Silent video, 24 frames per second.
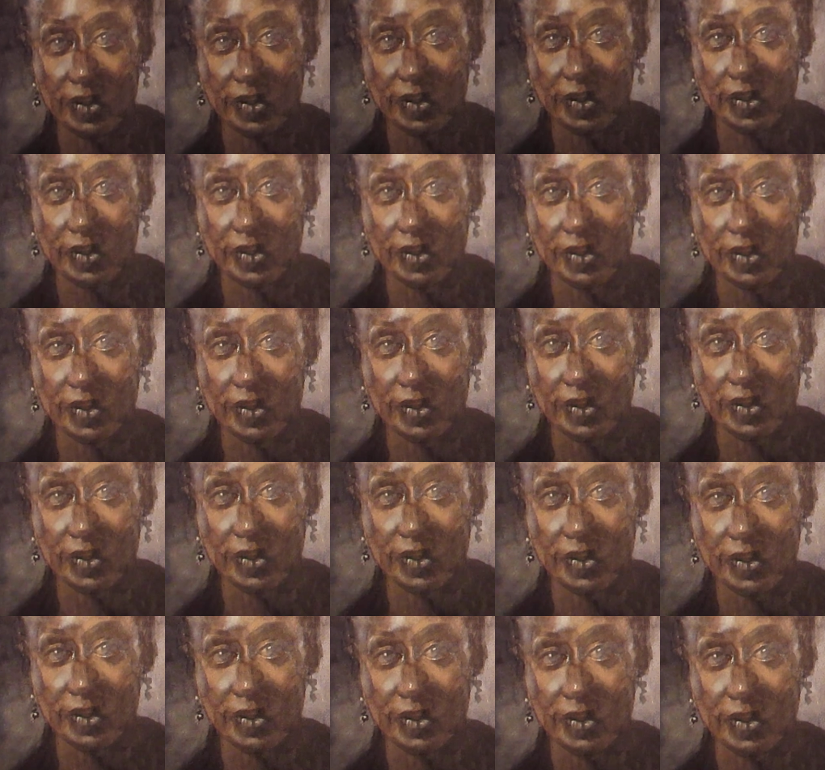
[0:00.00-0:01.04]
bring in
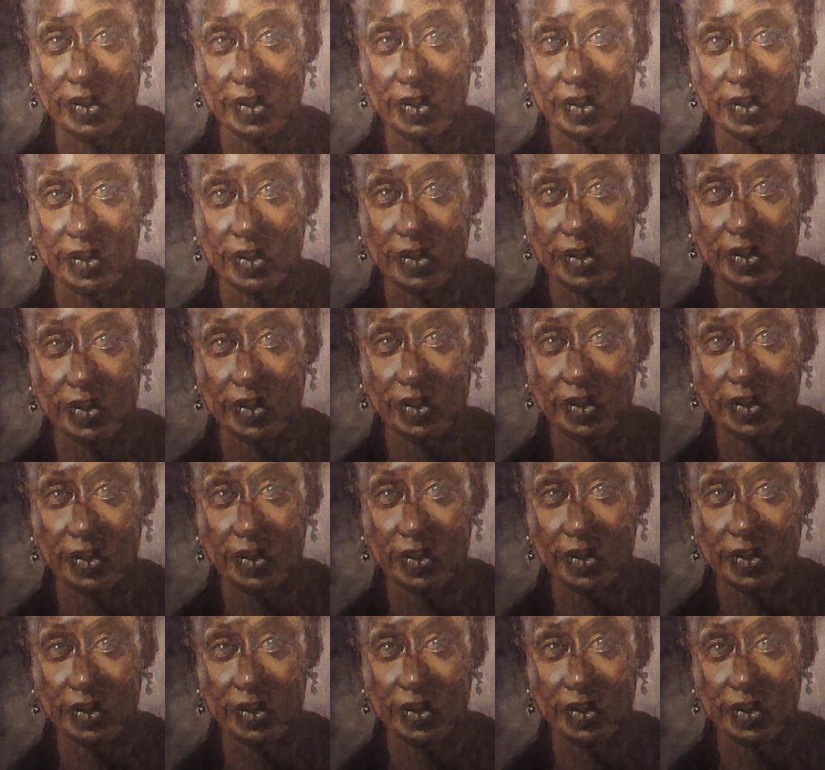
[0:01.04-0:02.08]
some extra
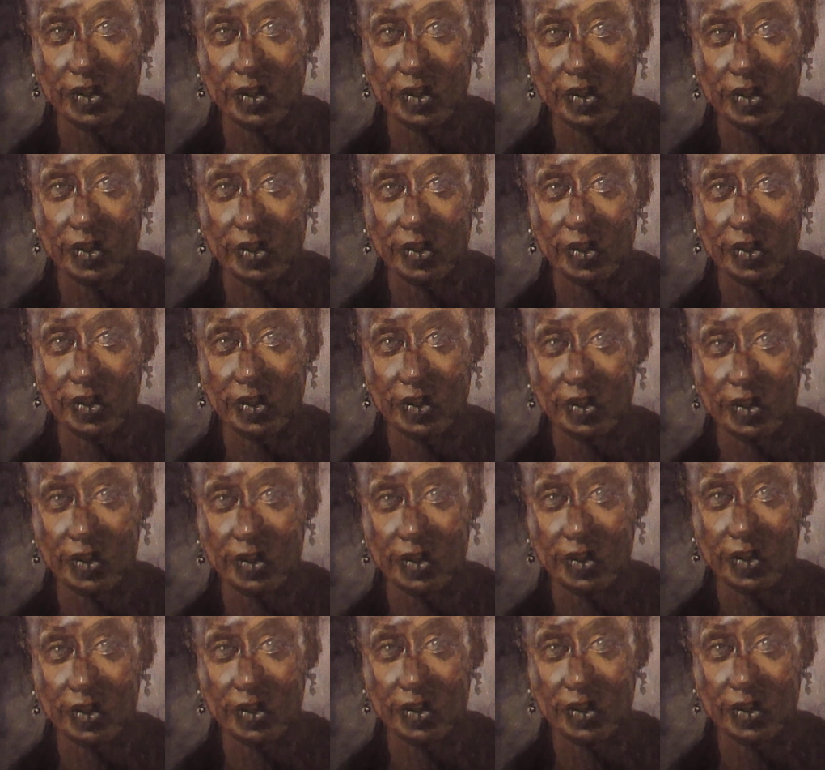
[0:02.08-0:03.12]
darks.
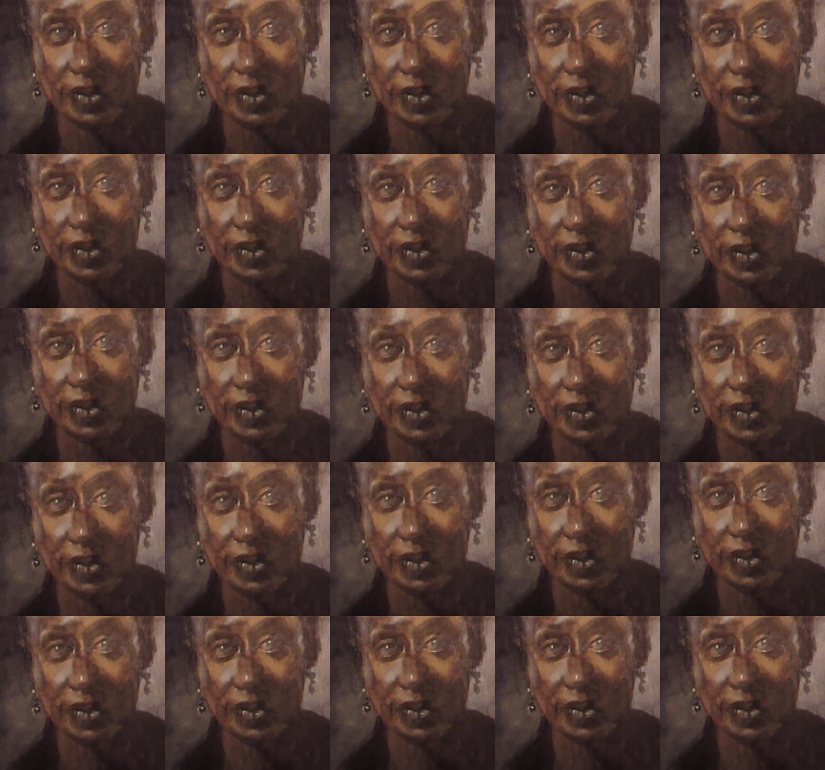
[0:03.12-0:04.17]
So I'm going to
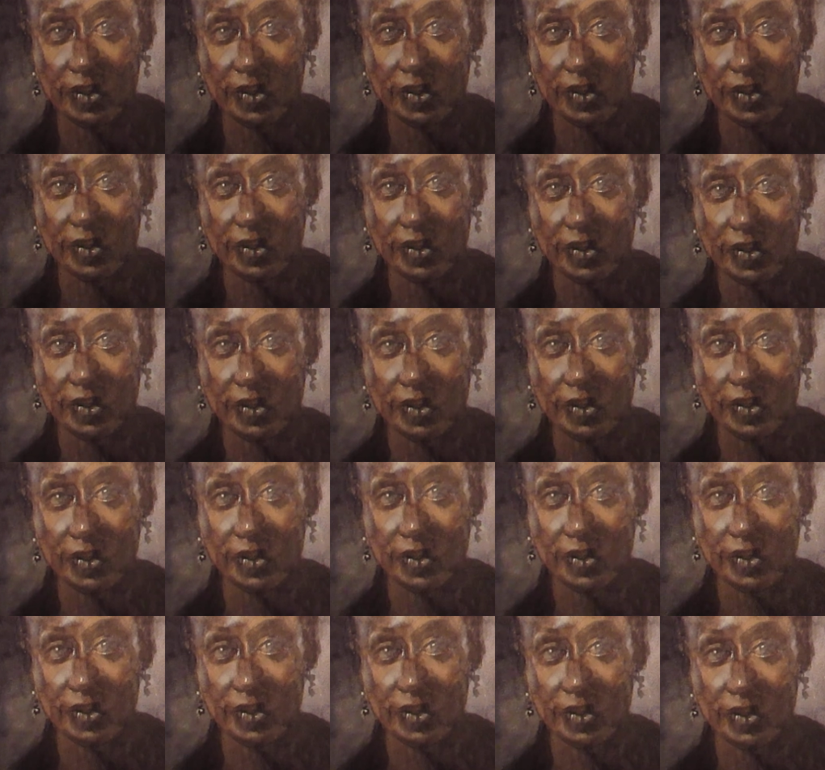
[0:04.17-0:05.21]

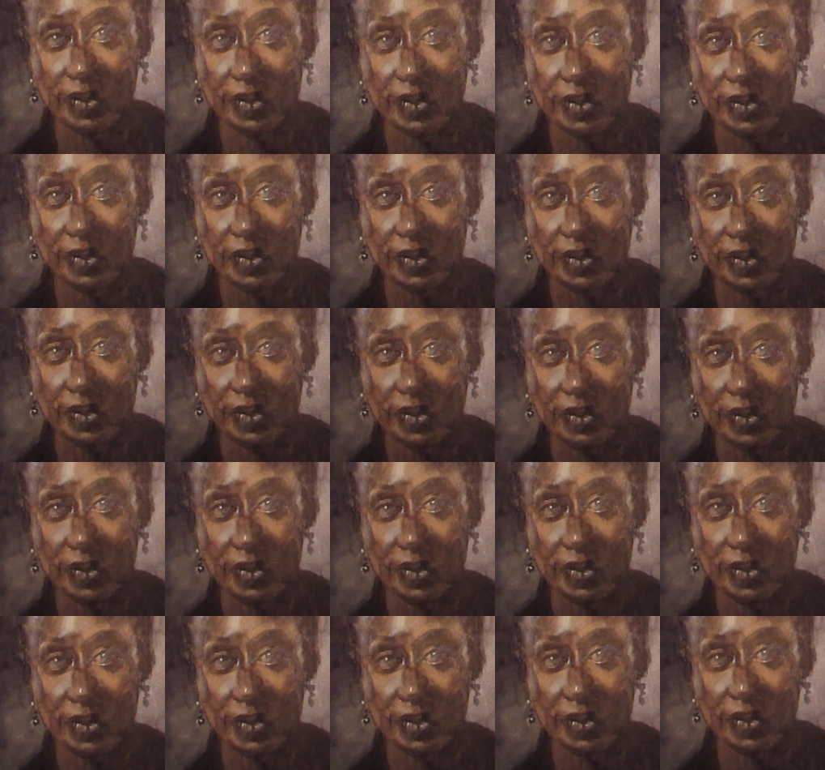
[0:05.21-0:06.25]
mix up
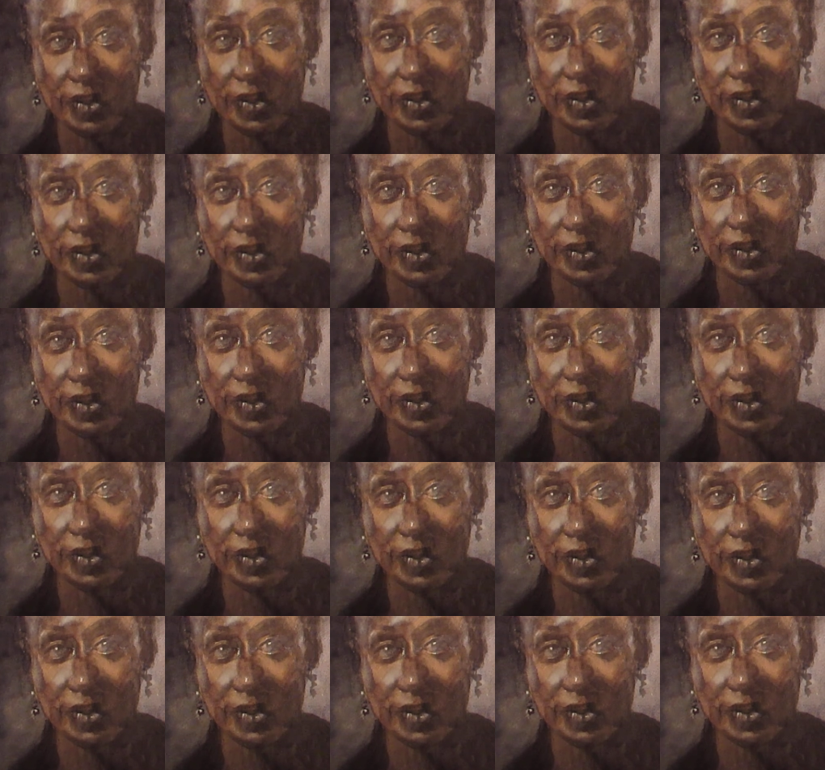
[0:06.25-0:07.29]
you know, because I need to do a
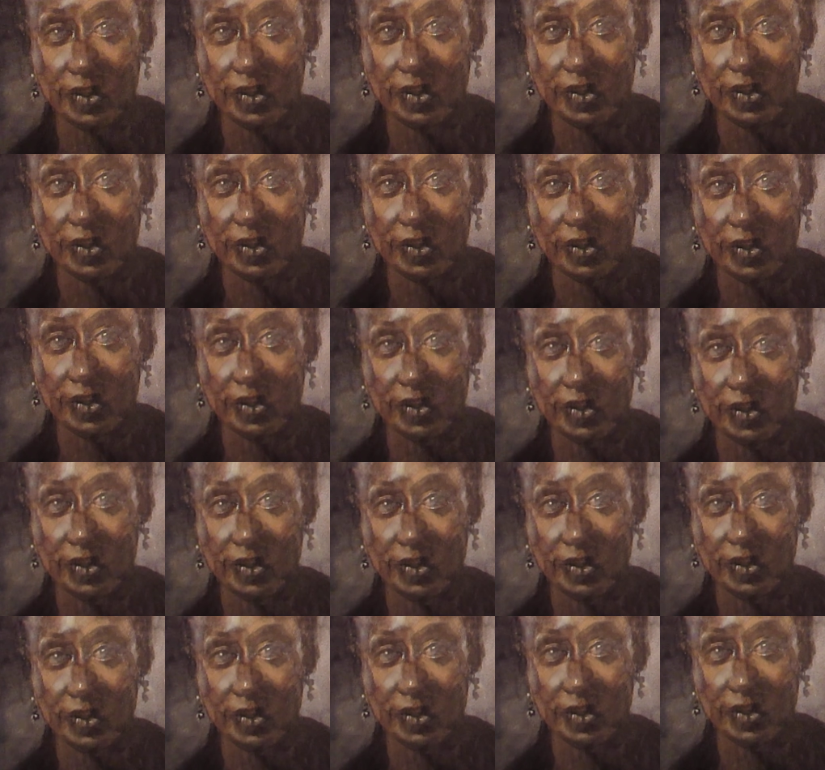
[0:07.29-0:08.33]
little bit of
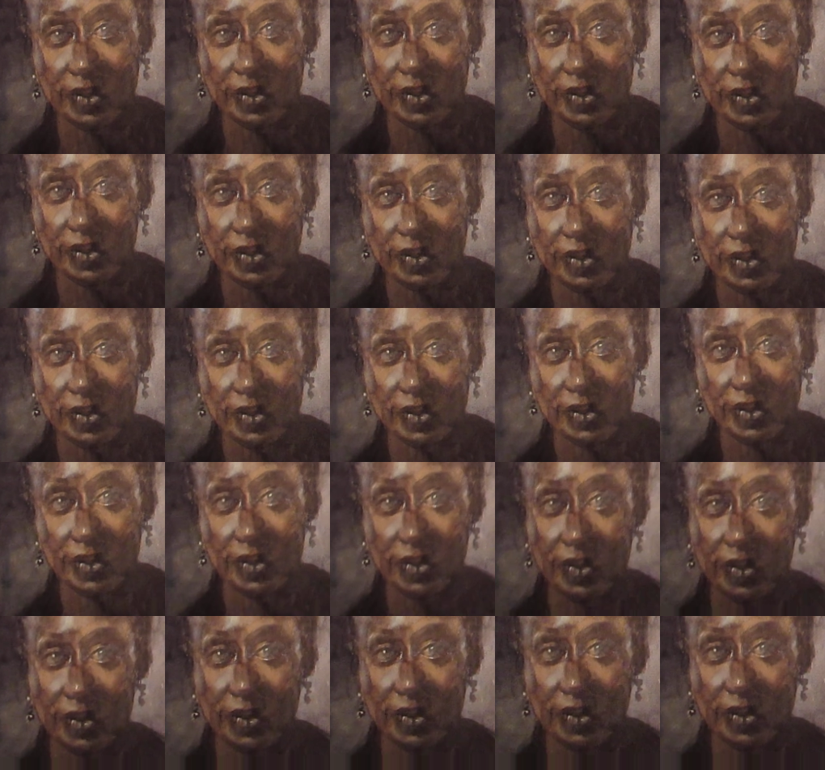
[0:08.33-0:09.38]
adjusting. I'm going
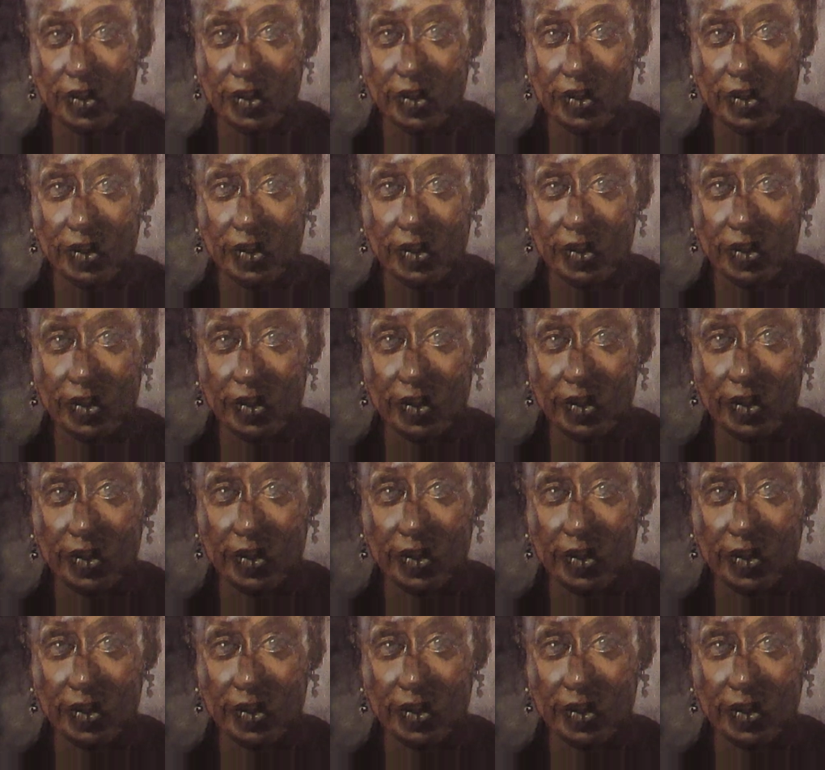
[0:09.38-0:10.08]
to mix up